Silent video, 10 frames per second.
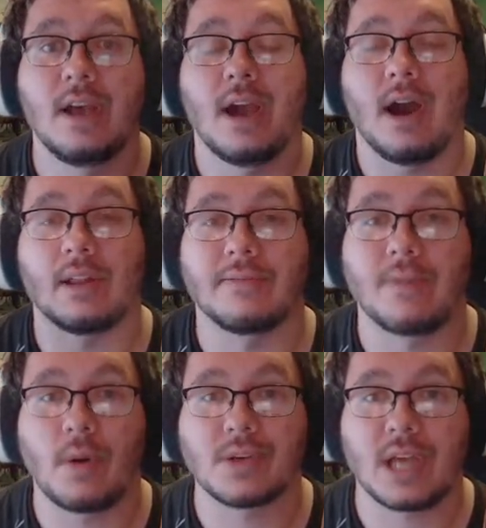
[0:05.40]
on the
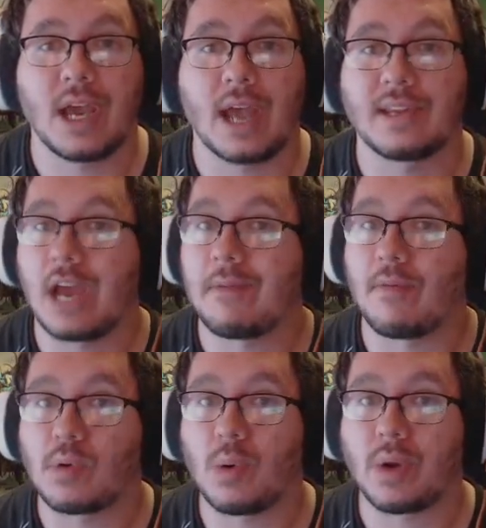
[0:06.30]
1st at the time of
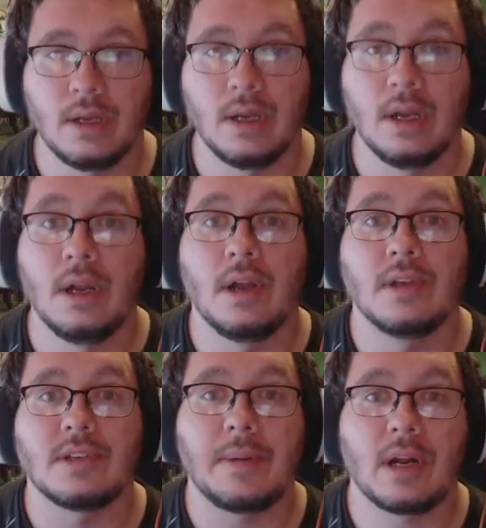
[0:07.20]
recording.
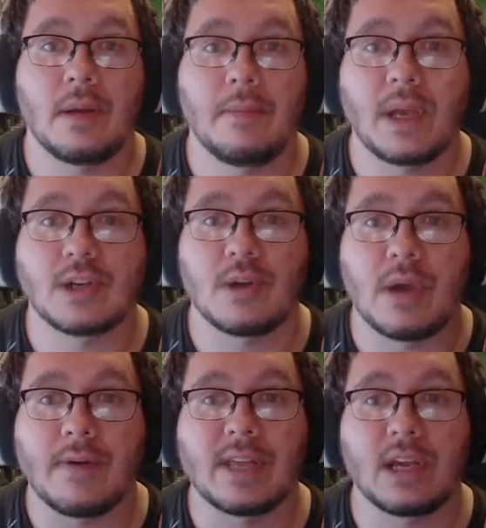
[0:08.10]
So I'm here to help make sure you
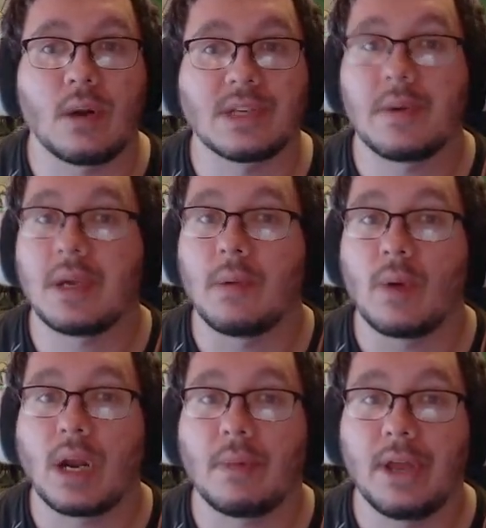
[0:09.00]
have everything on our side you can be
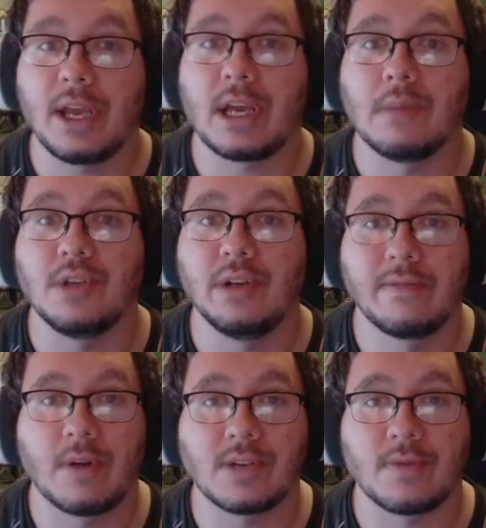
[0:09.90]
ready to play come June
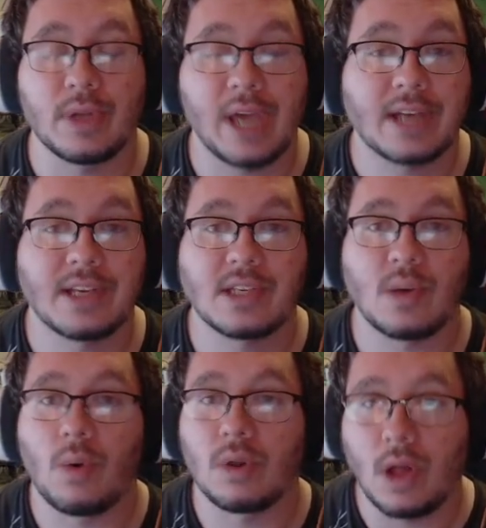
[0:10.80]
1st for early access
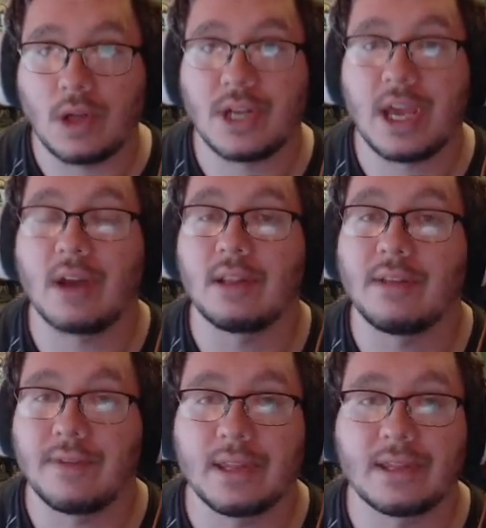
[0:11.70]
or launch day on the
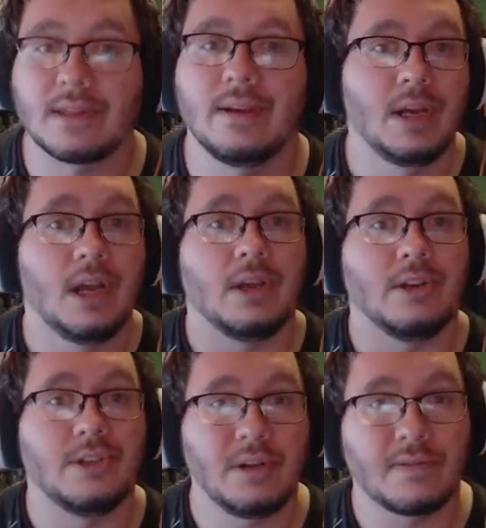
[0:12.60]
5th.
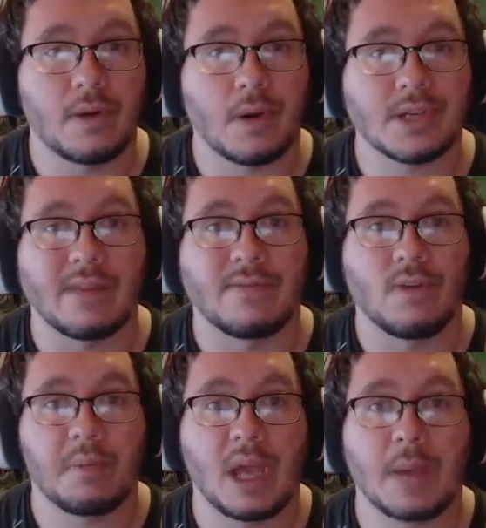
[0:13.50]
June 1st at
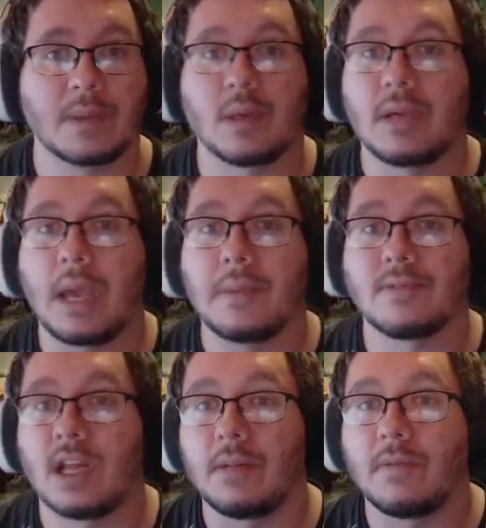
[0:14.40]
4pm is when the game is
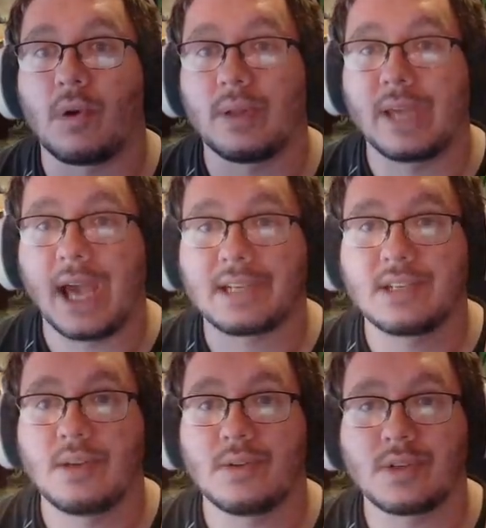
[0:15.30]
available for early
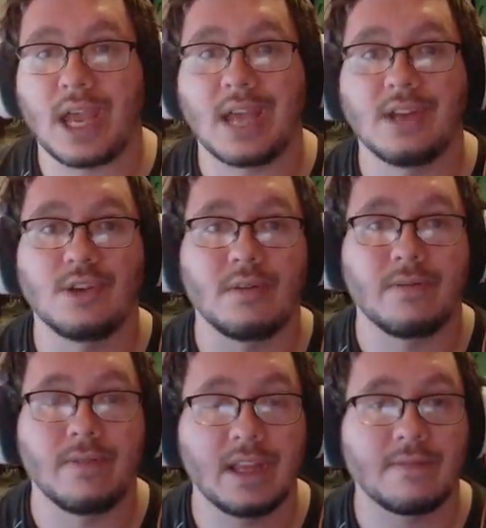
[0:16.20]
access users, and June
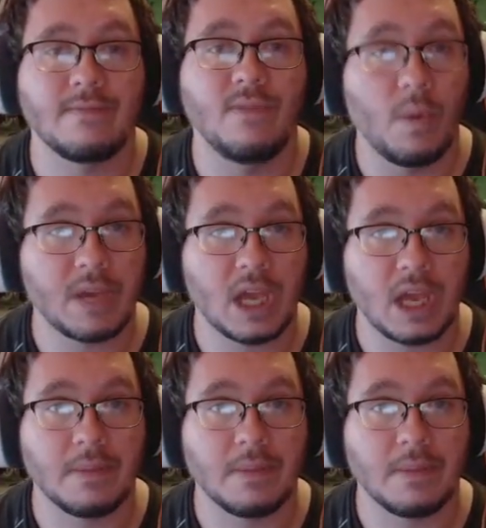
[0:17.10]
5th, 4pm